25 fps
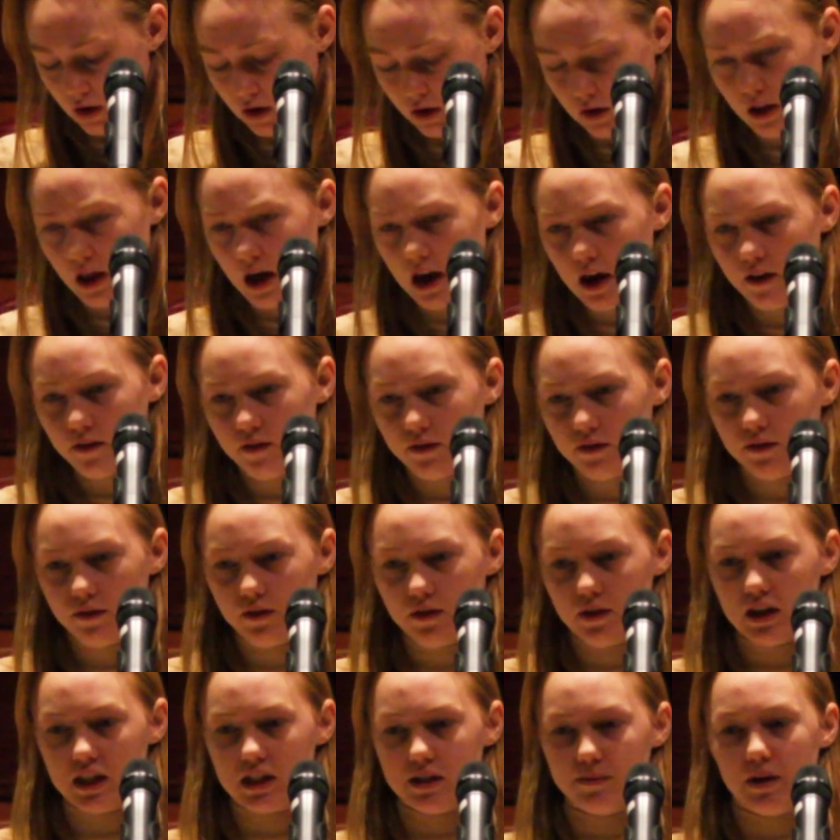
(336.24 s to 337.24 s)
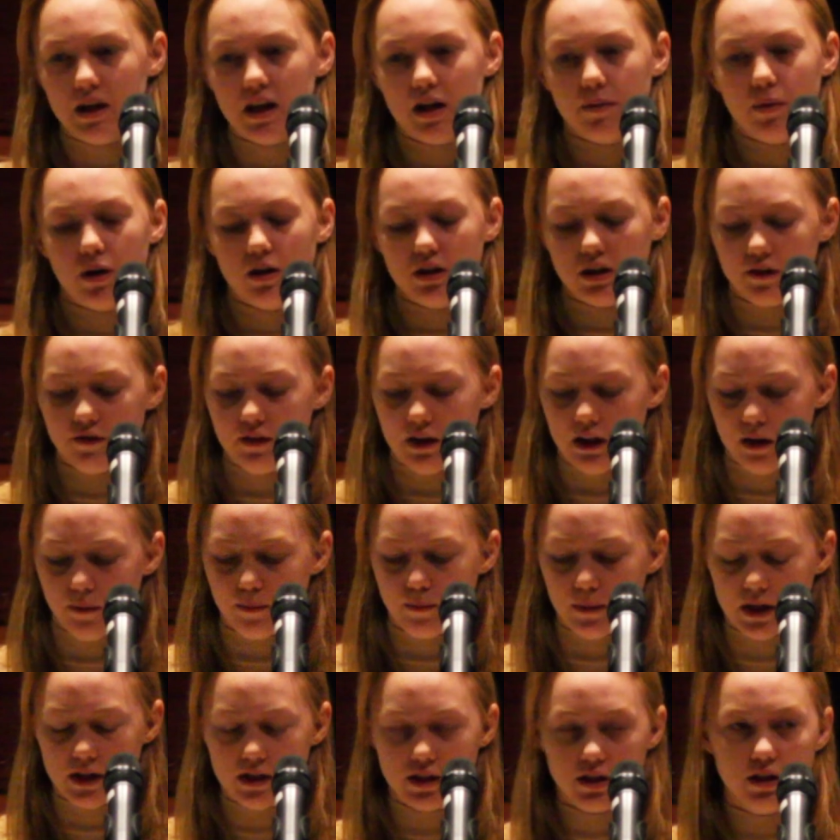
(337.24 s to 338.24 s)
Your life is made up of
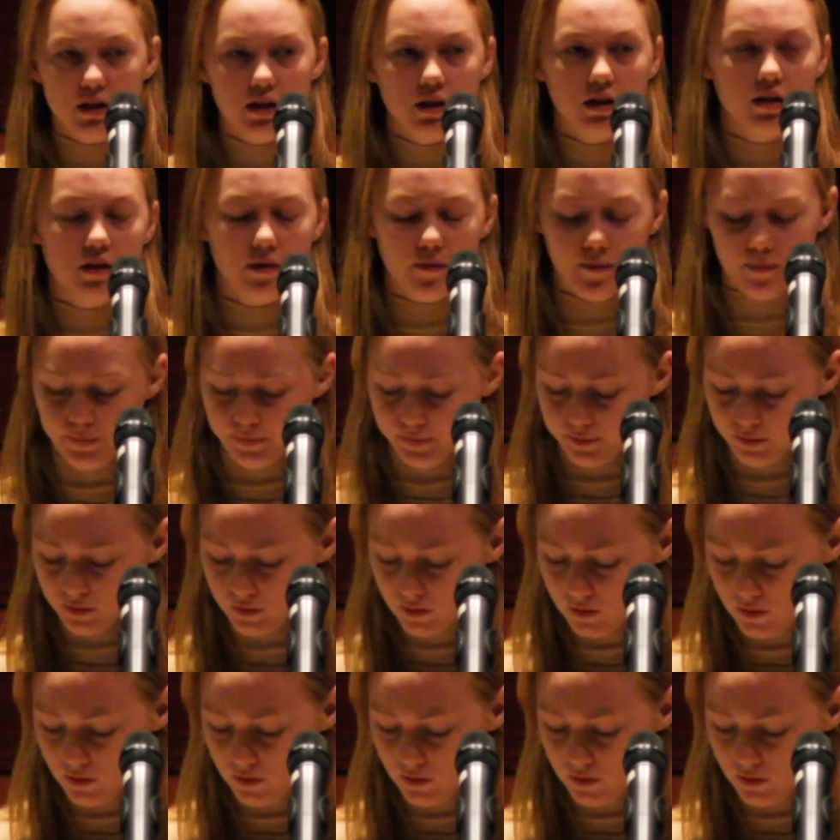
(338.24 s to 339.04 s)
development.